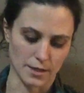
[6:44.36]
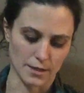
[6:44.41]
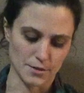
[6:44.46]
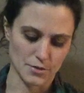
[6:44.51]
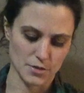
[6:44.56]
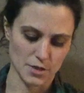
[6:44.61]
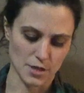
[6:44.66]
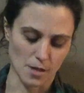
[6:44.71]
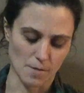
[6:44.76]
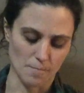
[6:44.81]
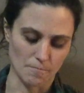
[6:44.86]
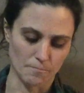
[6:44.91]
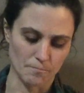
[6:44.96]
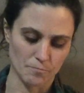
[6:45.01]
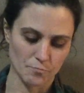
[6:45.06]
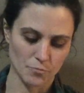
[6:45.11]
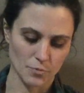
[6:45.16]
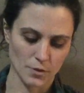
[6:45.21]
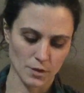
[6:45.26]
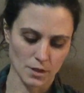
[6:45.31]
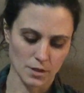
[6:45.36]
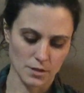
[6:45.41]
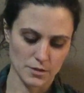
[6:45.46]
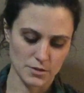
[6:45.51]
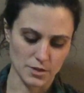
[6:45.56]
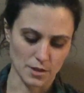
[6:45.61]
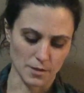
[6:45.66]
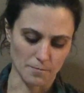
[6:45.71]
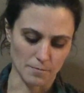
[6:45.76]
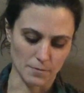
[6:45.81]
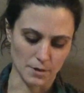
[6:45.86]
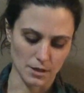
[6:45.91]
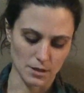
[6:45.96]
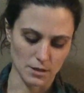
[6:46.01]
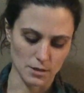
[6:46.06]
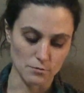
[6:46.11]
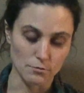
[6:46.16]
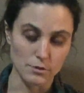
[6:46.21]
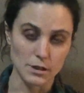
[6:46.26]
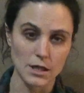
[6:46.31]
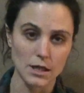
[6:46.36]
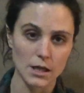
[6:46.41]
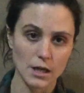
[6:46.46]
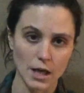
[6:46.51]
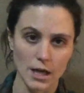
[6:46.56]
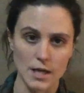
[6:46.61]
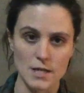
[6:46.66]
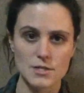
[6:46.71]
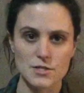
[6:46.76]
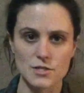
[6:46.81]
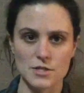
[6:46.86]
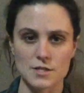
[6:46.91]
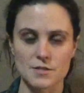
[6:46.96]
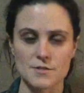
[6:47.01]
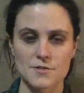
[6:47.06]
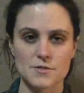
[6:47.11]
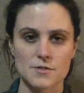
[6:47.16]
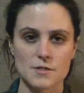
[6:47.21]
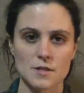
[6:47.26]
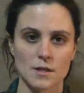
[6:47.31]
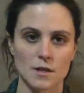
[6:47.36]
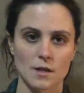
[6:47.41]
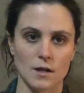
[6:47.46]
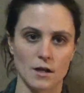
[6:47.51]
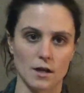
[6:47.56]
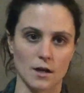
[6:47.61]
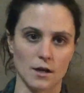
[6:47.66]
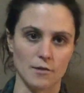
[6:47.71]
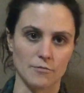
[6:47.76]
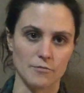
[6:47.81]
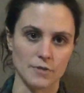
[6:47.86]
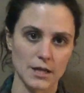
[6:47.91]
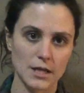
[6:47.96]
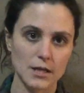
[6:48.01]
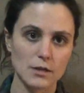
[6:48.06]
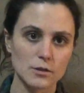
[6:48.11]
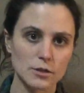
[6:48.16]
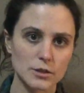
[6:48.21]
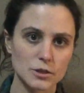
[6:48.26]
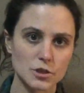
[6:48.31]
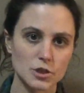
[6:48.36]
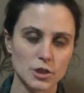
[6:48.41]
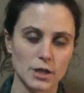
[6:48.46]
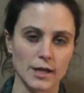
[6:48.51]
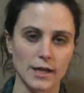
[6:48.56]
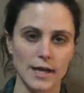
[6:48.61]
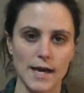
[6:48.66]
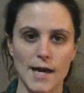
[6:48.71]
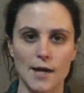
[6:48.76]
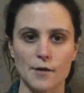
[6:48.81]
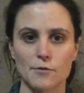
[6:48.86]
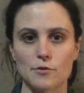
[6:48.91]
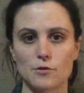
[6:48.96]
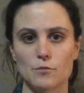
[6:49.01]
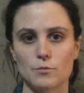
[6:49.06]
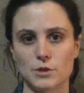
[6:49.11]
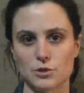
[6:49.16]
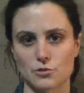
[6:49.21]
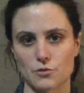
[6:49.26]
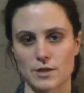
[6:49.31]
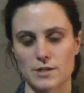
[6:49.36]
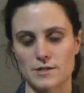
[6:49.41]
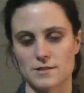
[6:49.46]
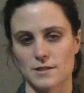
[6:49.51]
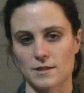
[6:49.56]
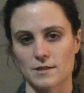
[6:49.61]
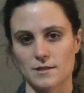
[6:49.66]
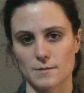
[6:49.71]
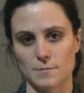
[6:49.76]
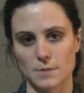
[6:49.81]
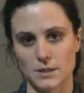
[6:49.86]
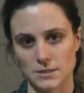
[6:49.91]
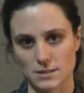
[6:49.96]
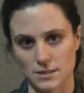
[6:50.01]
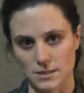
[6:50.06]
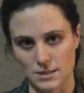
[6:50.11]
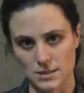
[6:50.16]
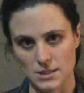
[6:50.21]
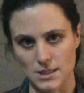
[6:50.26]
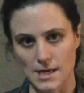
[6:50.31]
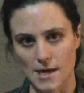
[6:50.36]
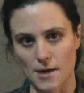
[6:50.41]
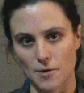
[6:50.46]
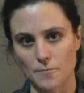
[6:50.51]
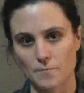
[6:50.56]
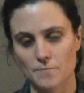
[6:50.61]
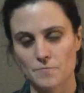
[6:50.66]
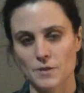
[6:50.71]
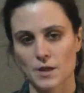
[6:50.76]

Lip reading: some unique cases of English and how you would translate them into the TL